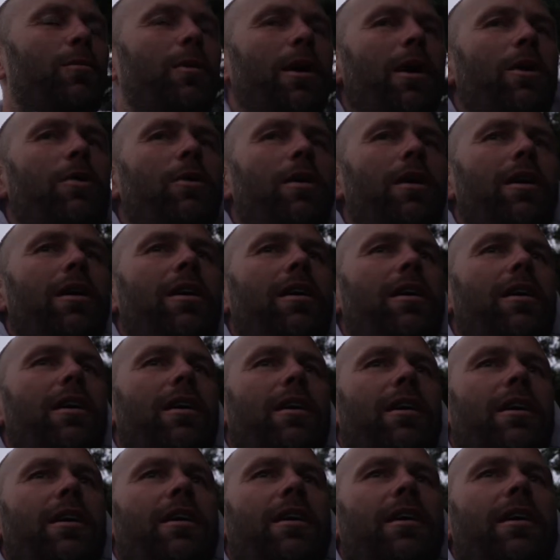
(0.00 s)
well.
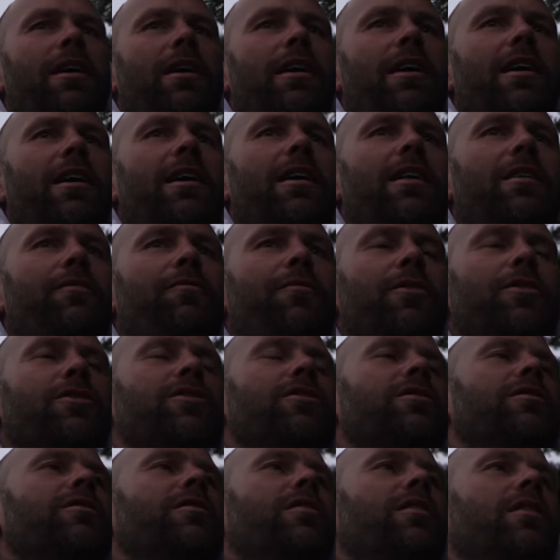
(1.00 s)
The
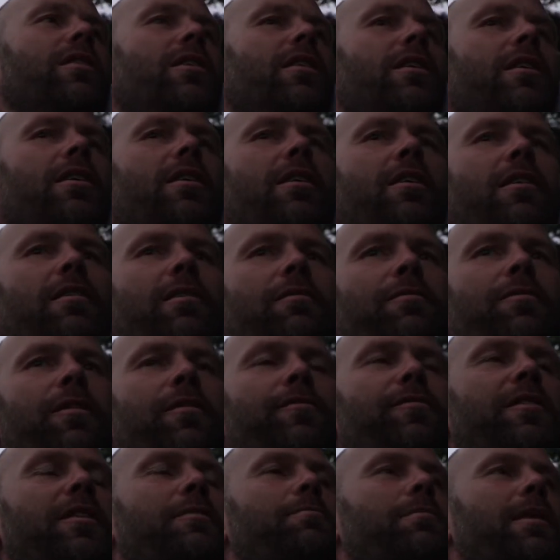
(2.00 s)
first
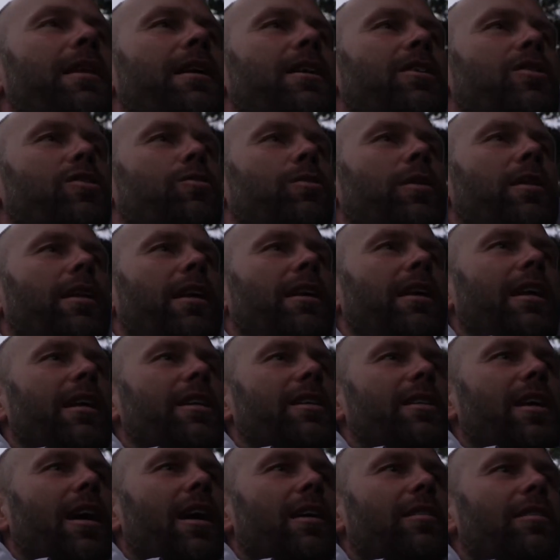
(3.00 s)
15 minutes we didn't
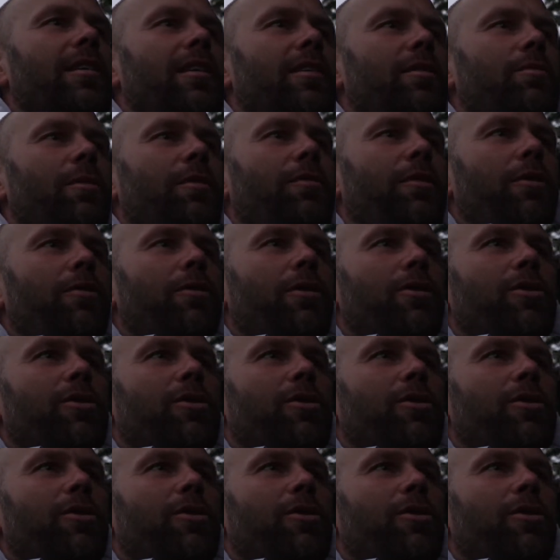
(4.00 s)
get started. We found